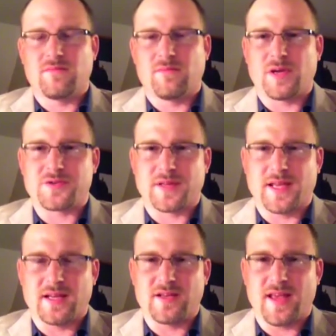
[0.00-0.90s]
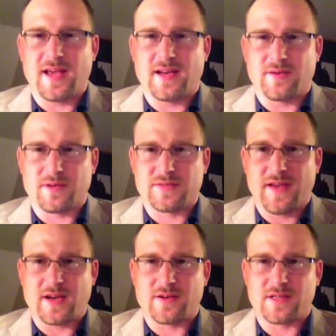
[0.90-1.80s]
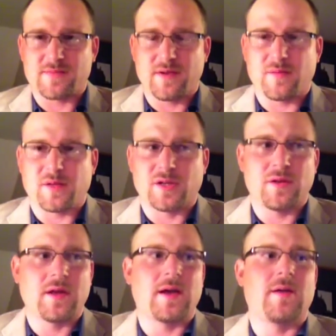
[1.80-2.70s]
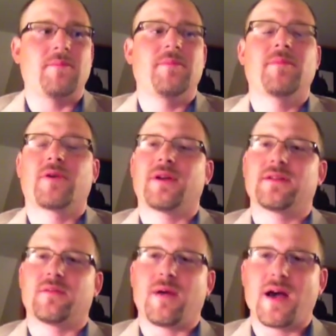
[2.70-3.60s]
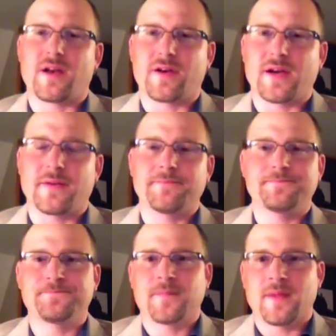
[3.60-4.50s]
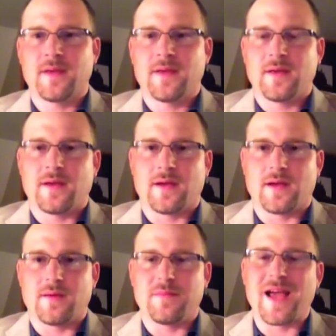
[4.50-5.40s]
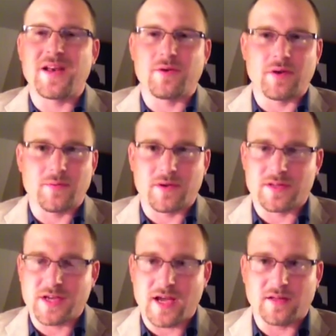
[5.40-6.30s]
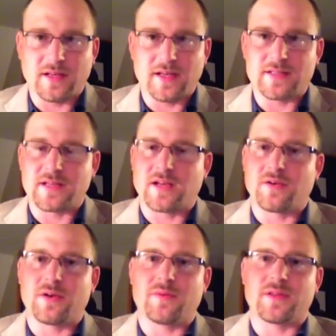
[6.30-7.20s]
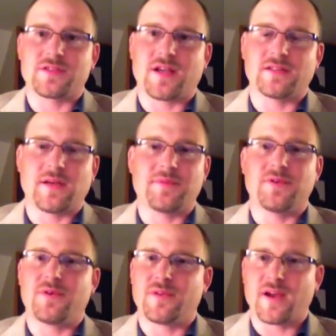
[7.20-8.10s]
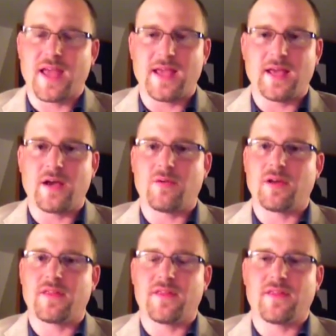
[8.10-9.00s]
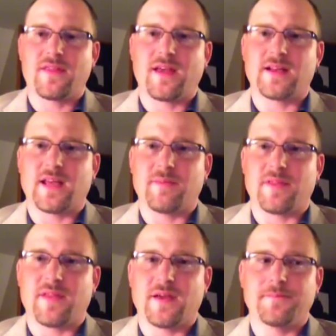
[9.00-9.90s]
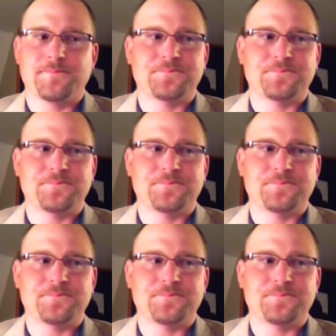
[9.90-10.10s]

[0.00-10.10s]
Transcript: Much related to that, and a risk factor, is minimal parental monitoring. Not knowing where the child is, not knowing what the child's up to, who they're hanging out with, that type of thing.